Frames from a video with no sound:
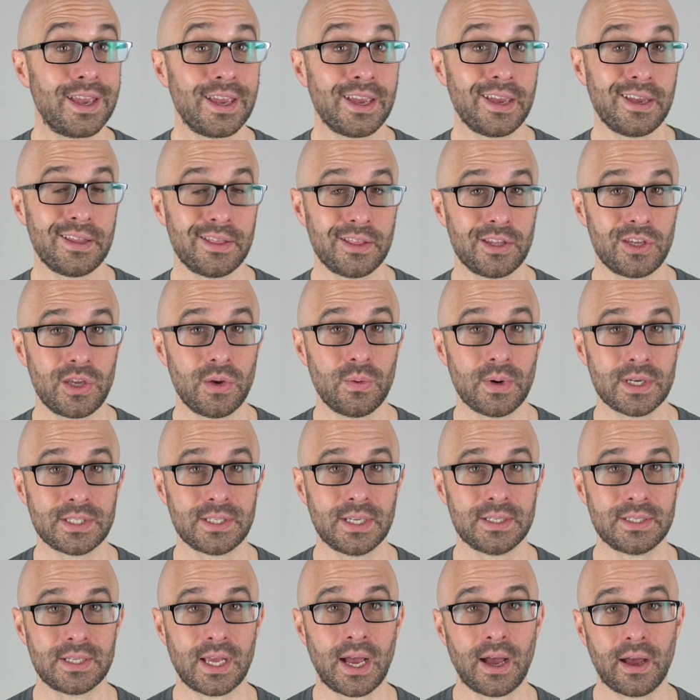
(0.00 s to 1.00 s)
In the
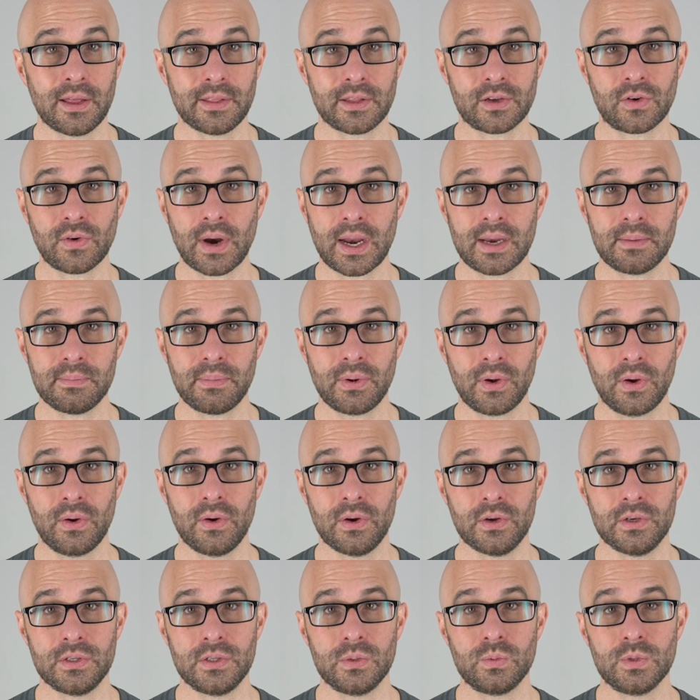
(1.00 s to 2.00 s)
USSR, the Great
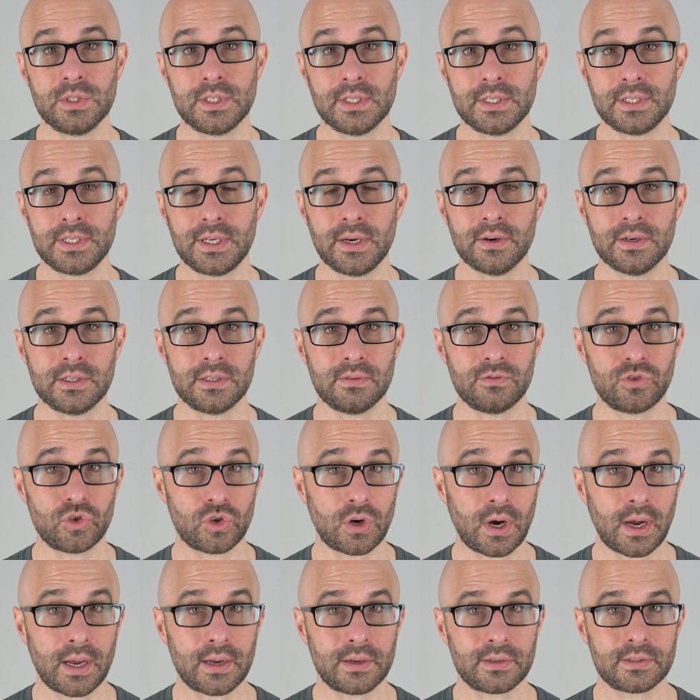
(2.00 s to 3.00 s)
Purge was a series of
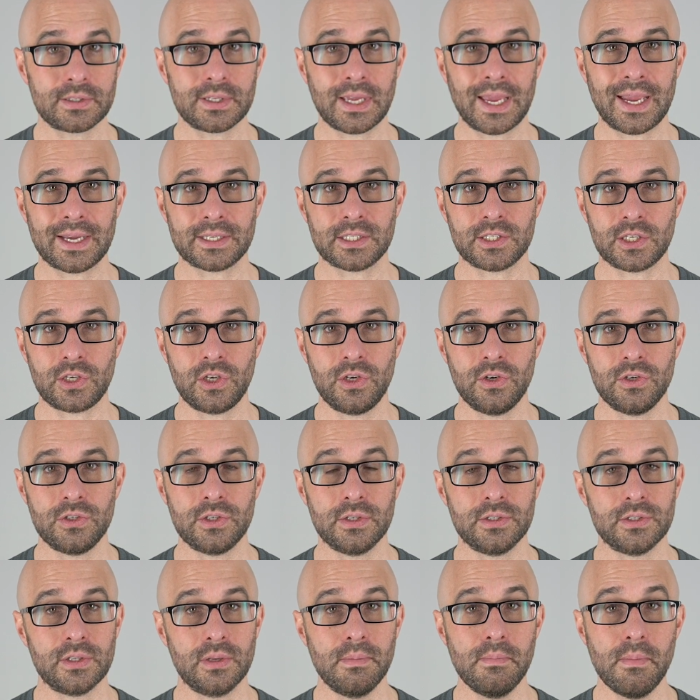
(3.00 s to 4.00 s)
trials,
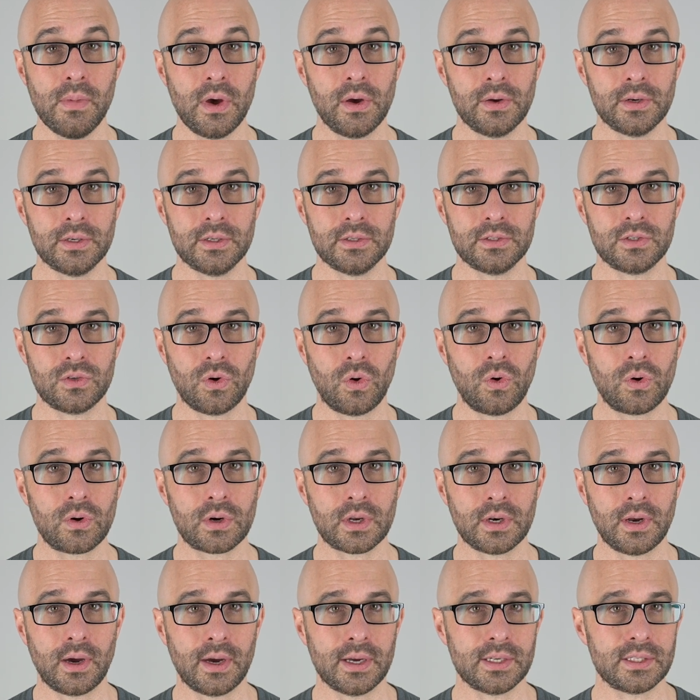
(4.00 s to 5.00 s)
executions, and murders
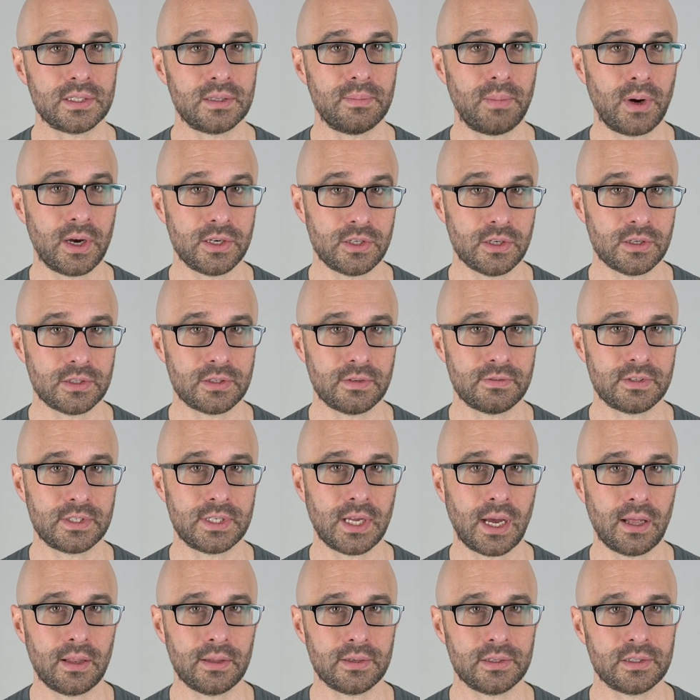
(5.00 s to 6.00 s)
organised by Joseph
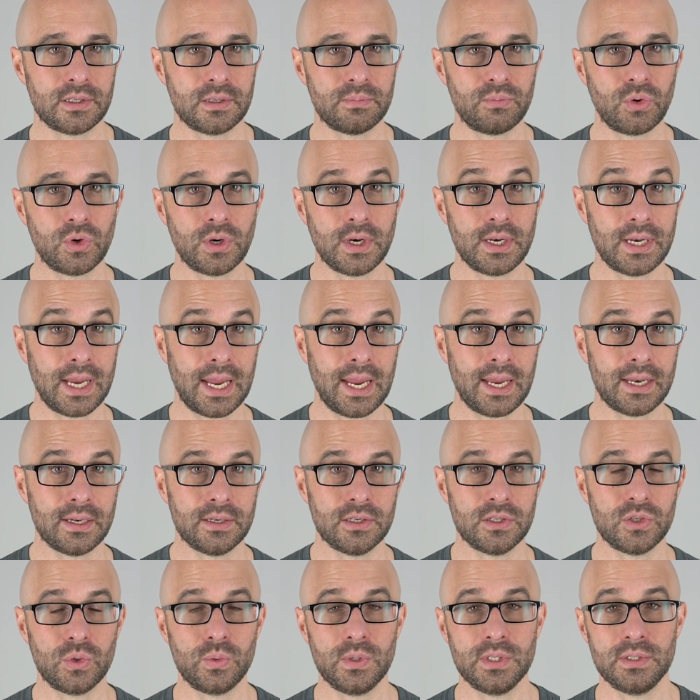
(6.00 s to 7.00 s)
Stalin to put an
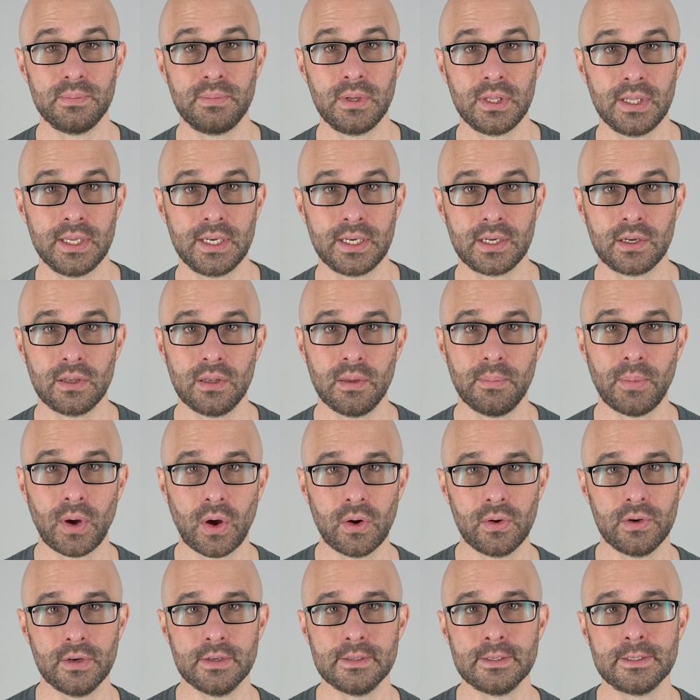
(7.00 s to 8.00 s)
end to his political
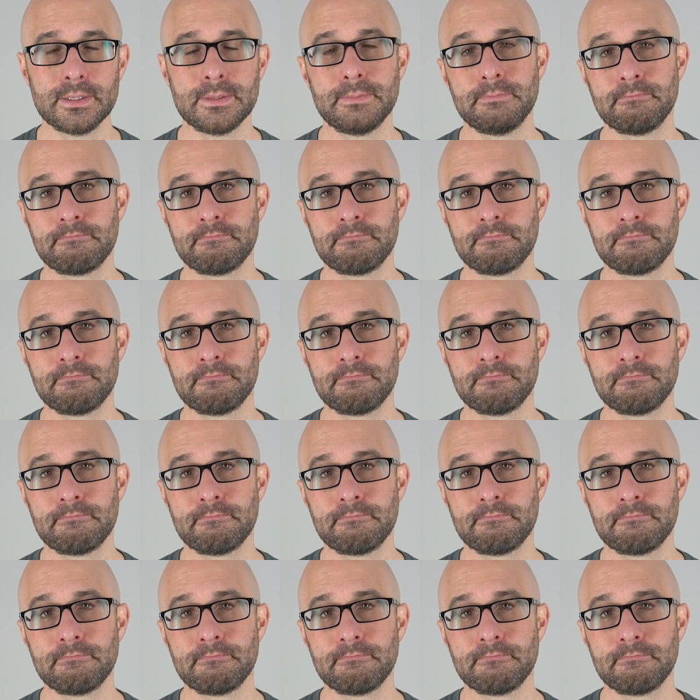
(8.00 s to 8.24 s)
opponents.